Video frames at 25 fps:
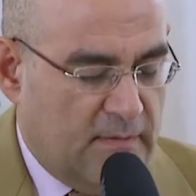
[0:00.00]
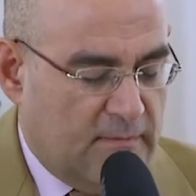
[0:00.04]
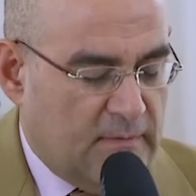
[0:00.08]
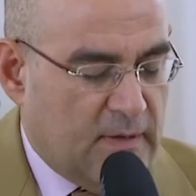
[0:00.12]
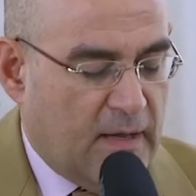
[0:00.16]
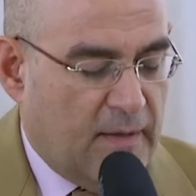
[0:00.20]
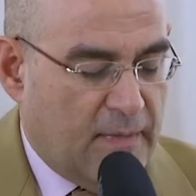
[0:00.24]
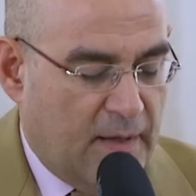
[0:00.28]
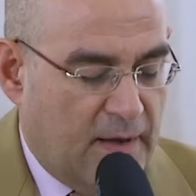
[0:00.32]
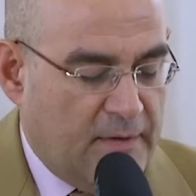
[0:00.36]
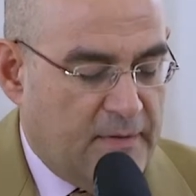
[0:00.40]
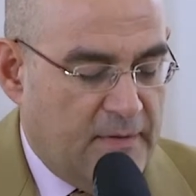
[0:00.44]

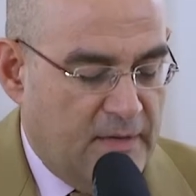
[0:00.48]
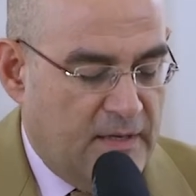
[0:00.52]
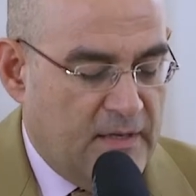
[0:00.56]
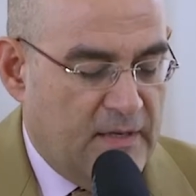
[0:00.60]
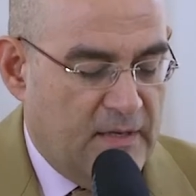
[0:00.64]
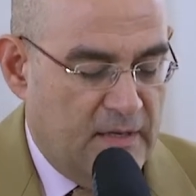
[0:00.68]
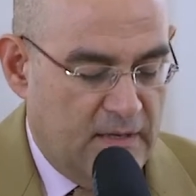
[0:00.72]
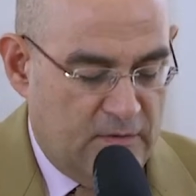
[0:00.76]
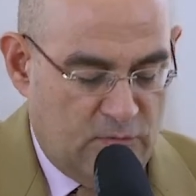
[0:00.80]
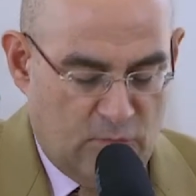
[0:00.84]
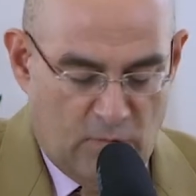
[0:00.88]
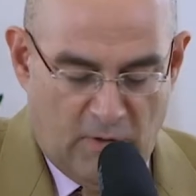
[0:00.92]
That I
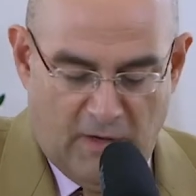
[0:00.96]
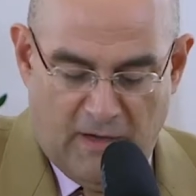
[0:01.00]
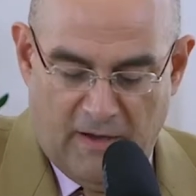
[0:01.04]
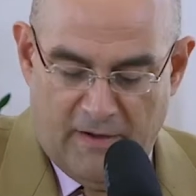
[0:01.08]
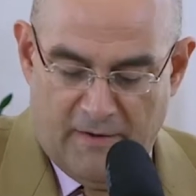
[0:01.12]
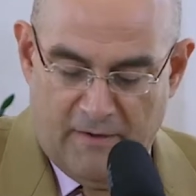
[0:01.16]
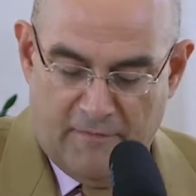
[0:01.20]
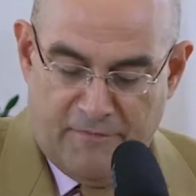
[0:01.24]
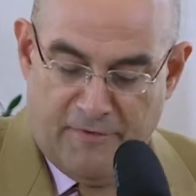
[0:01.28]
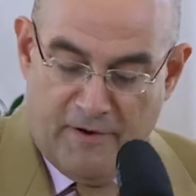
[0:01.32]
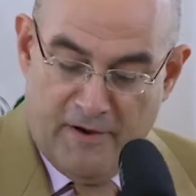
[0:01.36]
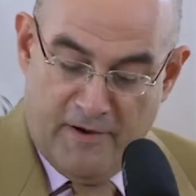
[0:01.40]
need to
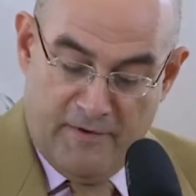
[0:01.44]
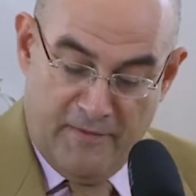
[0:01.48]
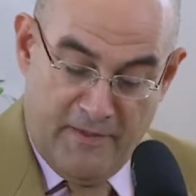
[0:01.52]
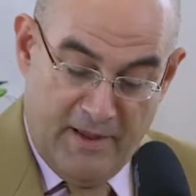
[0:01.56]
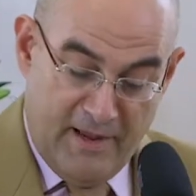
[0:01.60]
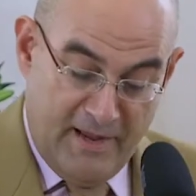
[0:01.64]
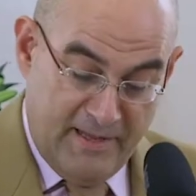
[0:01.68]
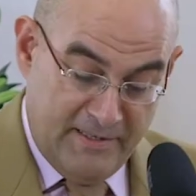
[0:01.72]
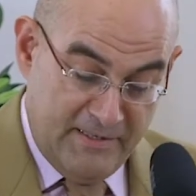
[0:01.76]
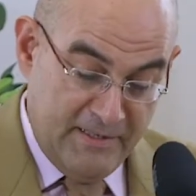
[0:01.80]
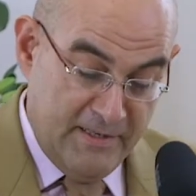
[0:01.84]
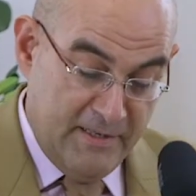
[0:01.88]
clarify
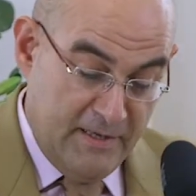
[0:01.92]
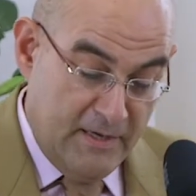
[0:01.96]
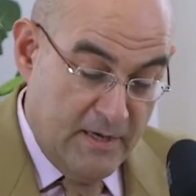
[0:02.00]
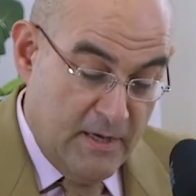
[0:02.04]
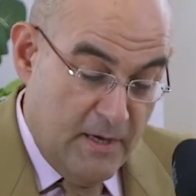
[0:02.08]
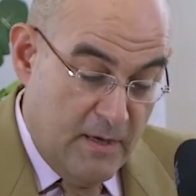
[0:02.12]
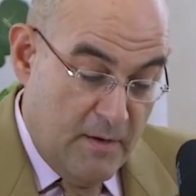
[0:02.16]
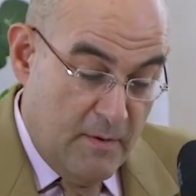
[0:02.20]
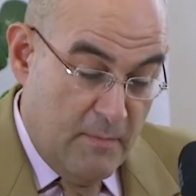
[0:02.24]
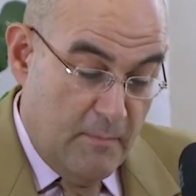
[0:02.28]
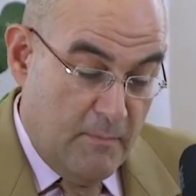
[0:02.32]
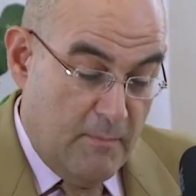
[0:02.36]
that.
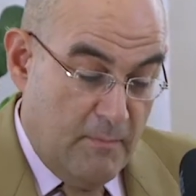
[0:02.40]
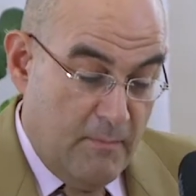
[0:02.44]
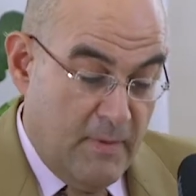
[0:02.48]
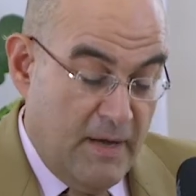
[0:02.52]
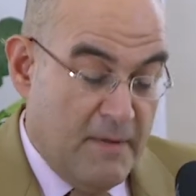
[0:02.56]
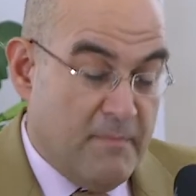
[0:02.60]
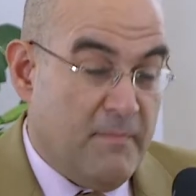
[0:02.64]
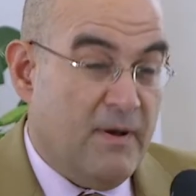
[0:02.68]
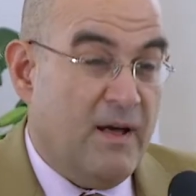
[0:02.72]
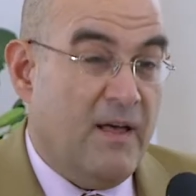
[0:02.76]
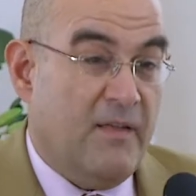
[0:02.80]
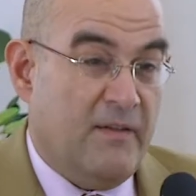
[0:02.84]

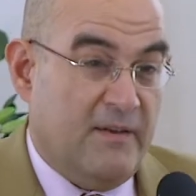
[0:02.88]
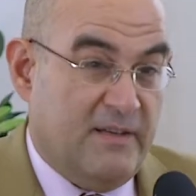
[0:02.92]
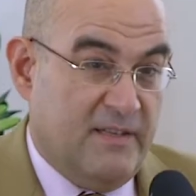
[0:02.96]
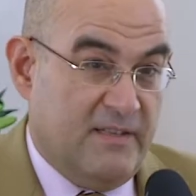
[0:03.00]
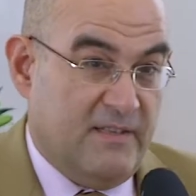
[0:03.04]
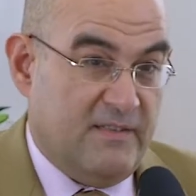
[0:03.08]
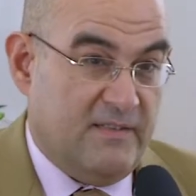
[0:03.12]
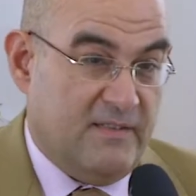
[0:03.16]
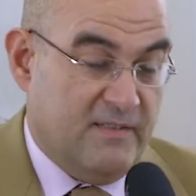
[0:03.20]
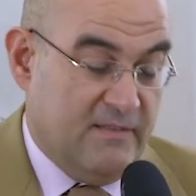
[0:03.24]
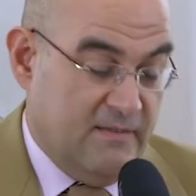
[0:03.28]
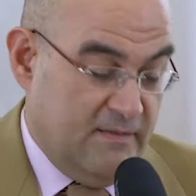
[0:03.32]
My mother
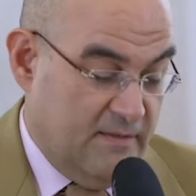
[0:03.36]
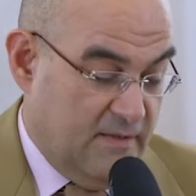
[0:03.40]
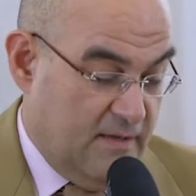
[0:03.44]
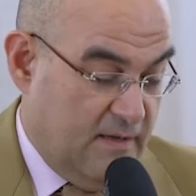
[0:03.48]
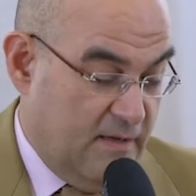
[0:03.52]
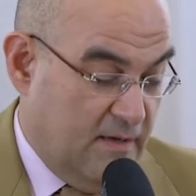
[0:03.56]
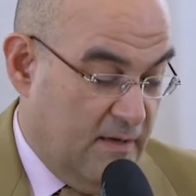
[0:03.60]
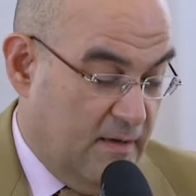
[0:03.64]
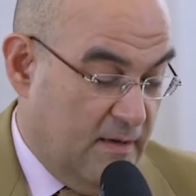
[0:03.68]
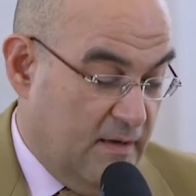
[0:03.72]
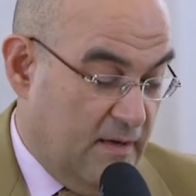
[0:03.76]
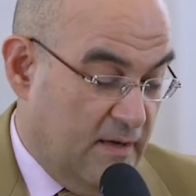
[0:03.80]
is
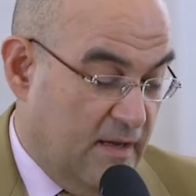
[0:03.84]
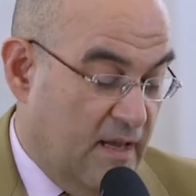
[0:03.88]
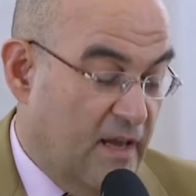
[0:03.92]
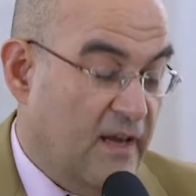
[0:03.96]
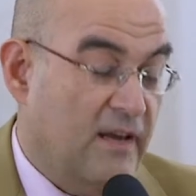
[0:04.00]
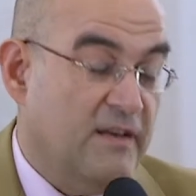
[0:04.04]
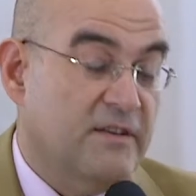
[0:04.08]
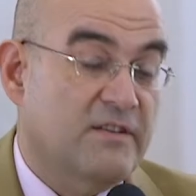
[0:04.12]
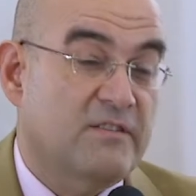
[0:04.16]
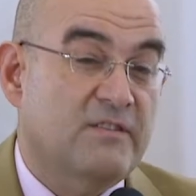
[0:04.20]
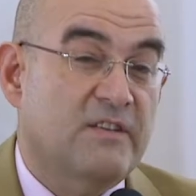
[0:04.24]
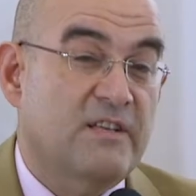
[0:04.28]
an
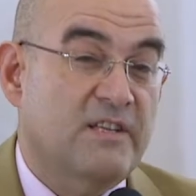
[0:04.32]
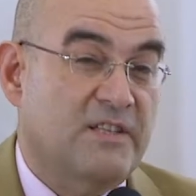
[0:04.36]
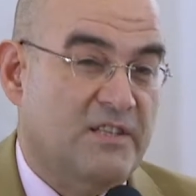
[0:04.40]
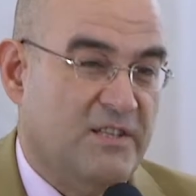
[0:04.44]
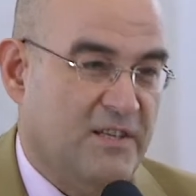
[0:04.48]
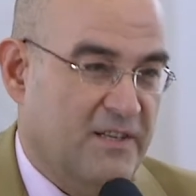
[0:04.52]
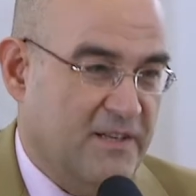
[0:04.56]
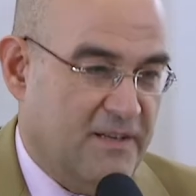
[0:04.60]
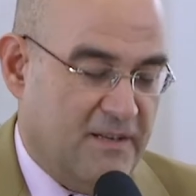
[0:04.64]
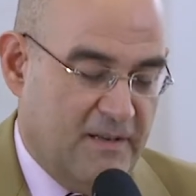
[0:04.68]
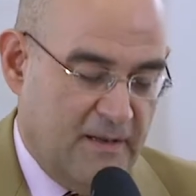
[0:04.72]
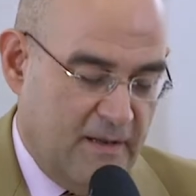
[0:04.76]
English
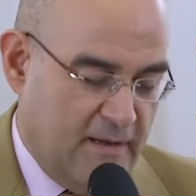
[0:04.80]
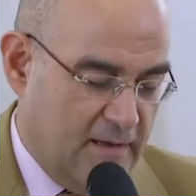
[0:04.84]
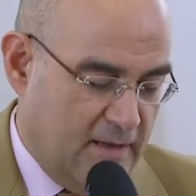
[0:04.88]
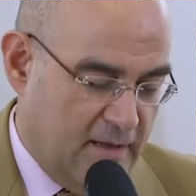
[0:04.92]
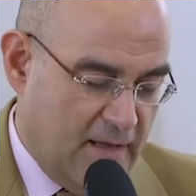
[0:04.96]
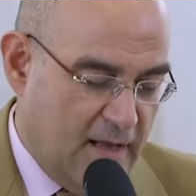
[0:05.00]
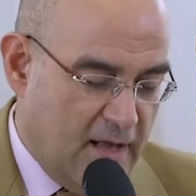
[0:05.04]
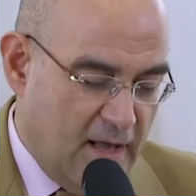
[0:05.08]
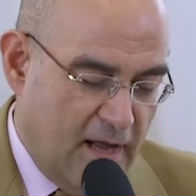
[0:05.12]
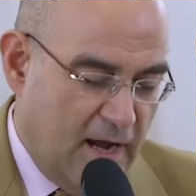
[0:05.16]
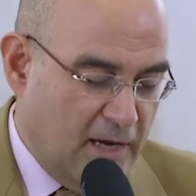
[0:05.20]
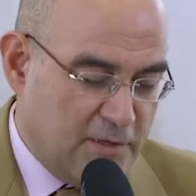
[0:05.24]
teacher.
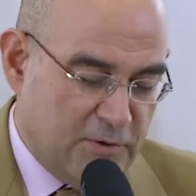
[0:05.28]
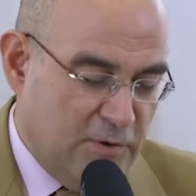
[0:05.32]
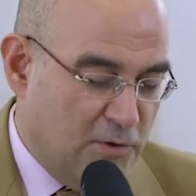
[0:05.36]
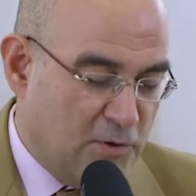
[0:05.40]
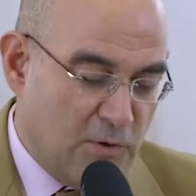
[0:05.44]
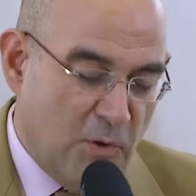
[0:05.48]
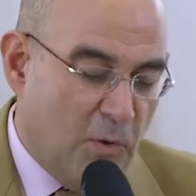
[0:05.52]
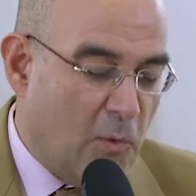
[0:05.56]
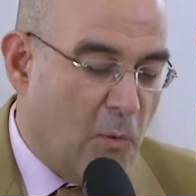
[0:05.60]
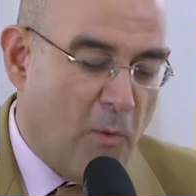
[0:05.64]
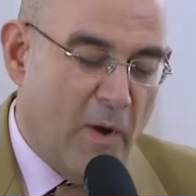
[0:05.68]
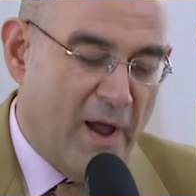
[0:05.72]
I don't
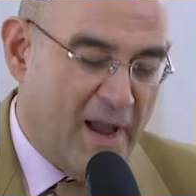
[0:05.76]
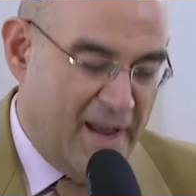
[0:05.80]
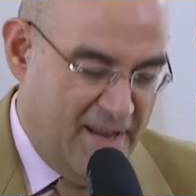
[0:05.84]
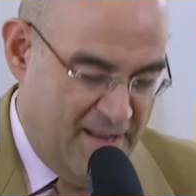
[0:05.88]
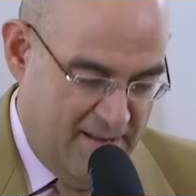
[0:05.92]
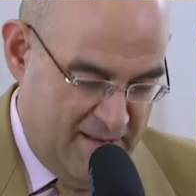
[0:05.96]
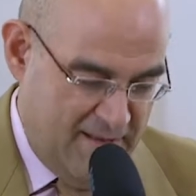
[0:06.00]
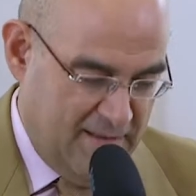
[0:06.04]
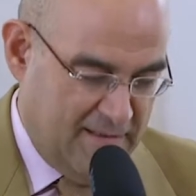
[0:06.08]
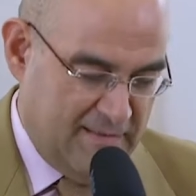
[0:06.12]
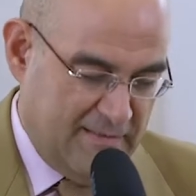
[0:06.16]
know why